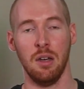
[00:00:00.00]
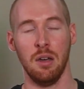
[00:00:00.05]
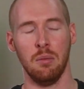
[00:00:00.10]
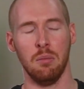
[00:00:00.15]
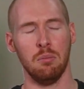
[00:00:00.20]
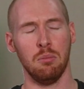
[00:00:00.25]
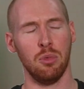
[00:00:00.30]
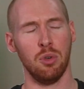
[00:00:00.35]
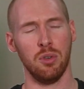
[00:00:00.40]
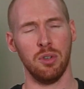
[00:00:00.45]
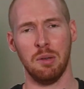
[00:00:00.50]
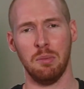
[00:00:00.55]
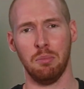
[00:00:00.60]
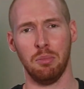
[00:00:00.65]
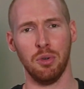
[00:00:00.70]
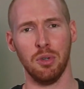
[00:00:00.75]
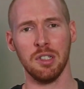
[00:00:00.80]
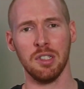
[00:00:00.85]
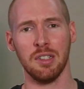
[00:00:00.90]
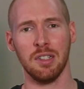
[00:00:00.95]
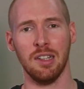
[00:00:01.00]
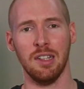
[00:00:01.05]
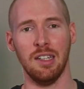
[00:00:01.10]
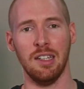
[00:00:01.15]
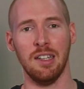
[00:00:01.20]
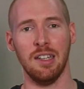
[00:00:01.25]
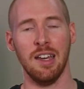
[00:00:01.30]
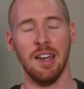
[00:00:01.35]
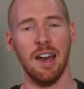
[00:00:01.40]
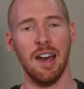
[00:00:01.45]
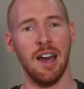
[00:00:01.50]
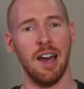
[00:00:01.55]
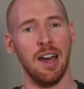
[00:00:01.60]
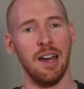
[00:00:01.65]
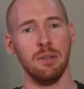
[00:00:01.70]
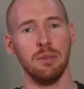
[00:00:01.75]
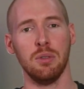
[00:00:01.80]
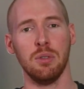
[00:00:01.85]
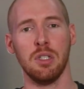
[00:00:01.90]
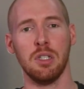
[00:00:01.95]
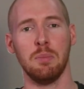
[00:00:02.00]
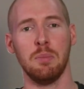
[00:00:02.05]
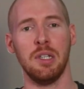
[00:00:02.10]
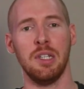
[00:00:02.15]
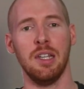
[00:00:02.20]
More importantly, how to speed